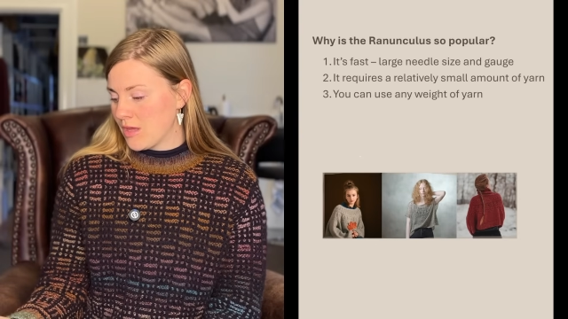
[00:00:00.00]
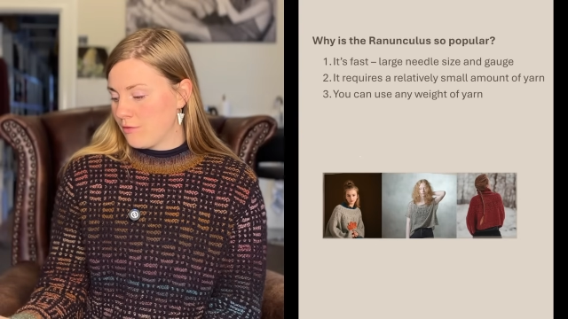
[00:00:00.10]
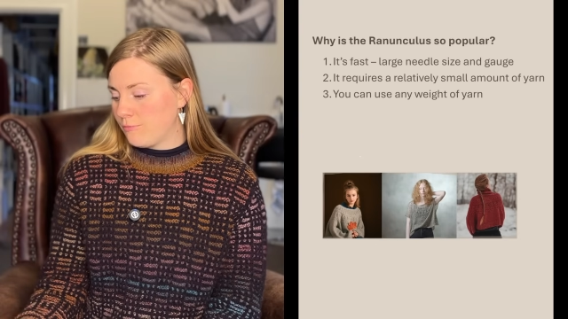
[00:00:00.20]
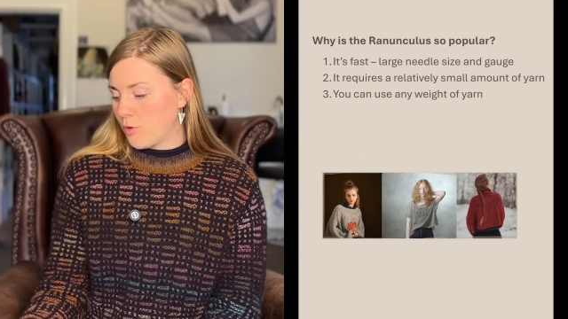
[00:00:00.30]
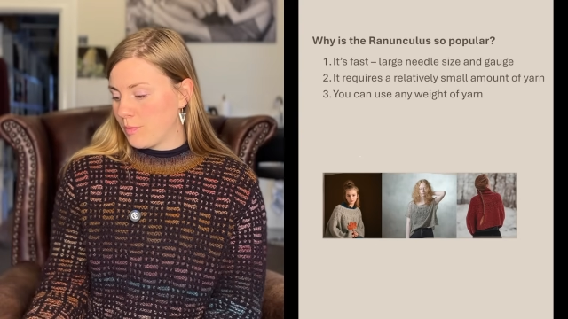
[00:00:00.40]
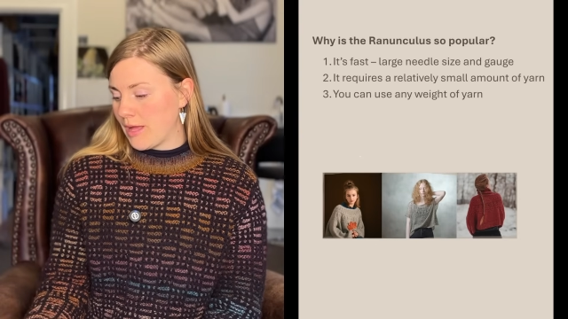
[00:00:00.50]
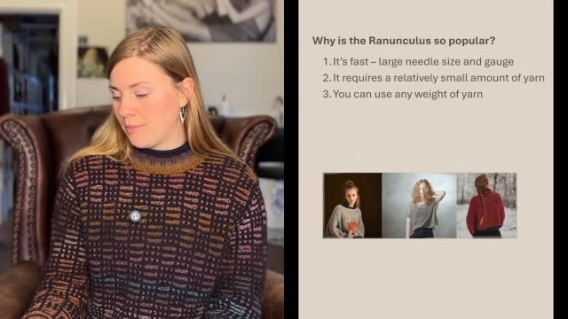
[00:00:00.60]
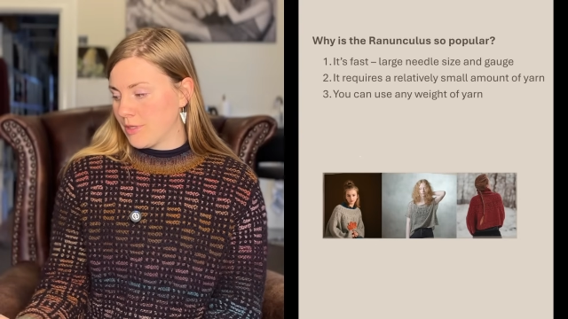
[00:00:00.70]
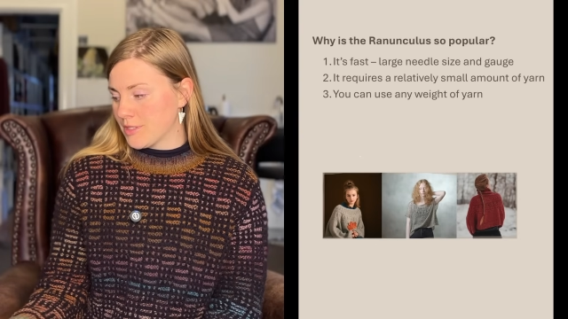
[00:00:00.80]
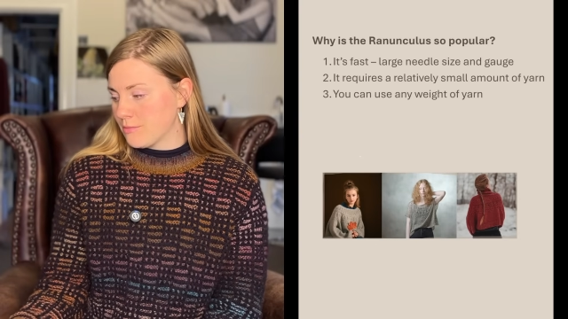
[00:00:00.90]
4-ply
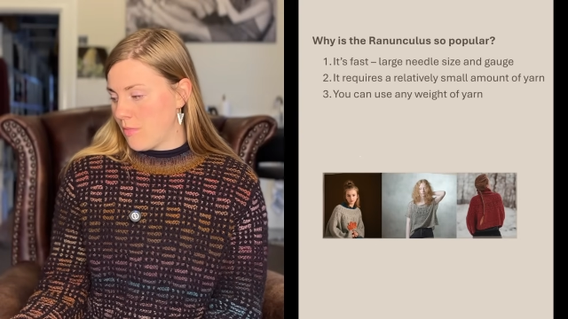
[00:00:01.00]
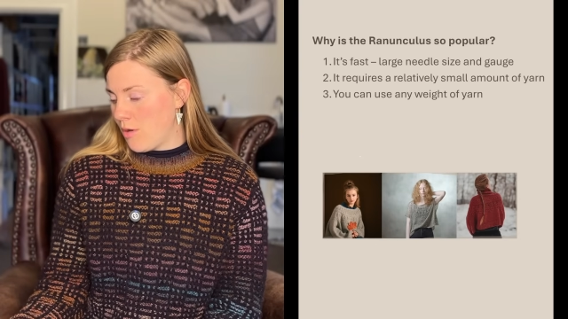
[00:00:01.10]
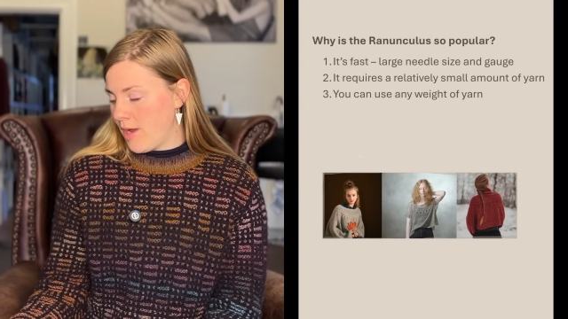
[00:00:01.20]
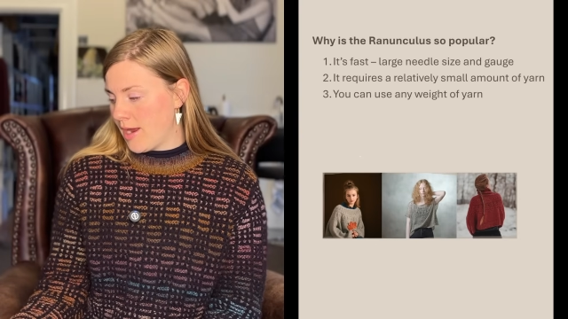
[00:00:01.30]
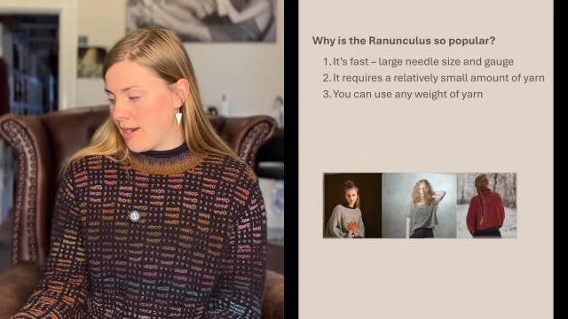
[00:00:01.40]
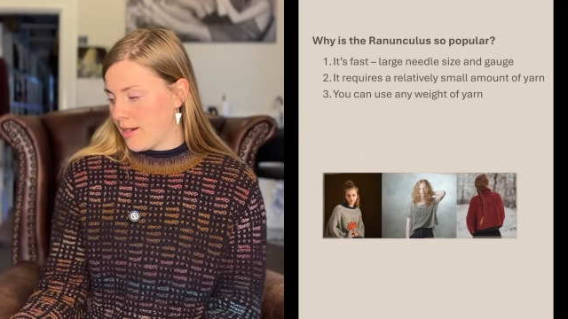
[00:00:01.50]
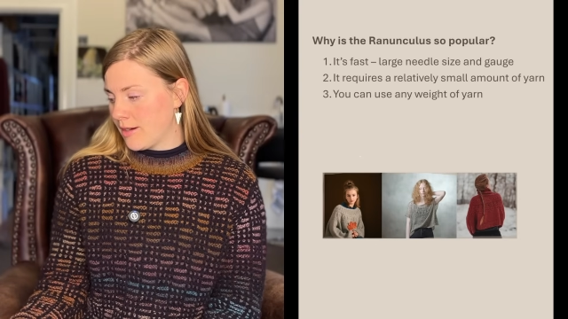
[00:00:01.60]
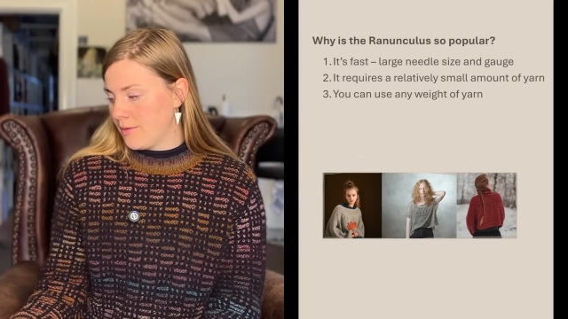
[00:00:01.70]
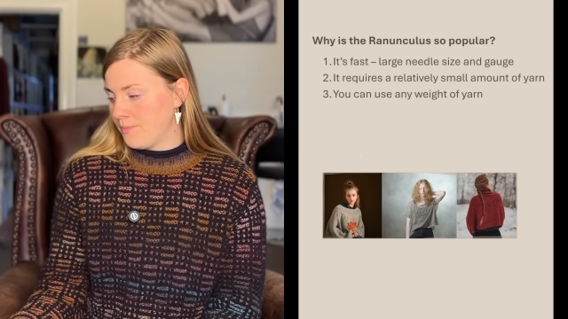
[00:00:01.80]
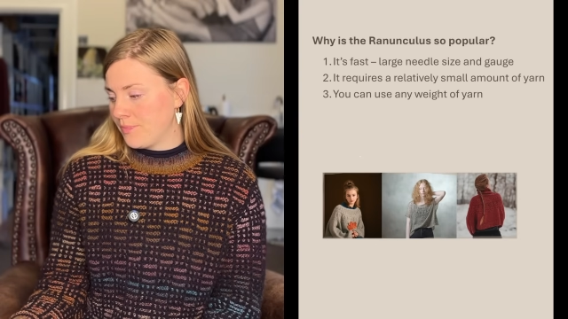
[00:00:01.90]
plus
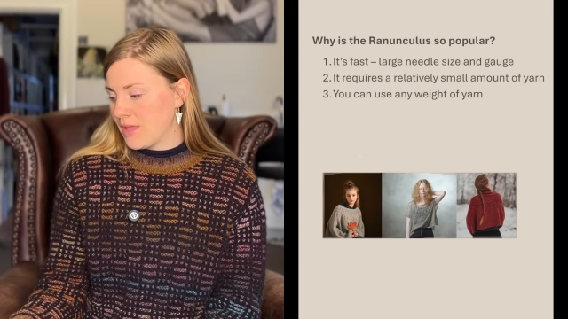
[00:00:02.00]
mohair.